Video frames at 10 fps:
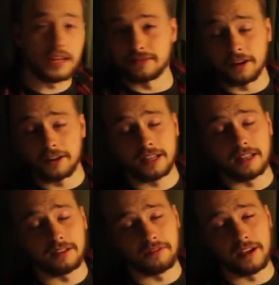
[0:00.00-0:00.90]
There's very
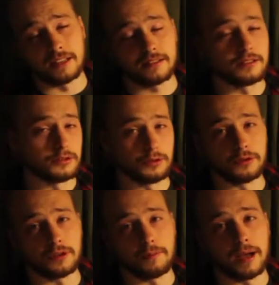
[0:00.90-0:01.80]
little effects to
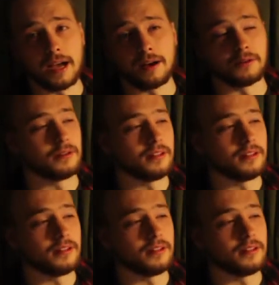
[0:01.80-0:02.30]
talk about.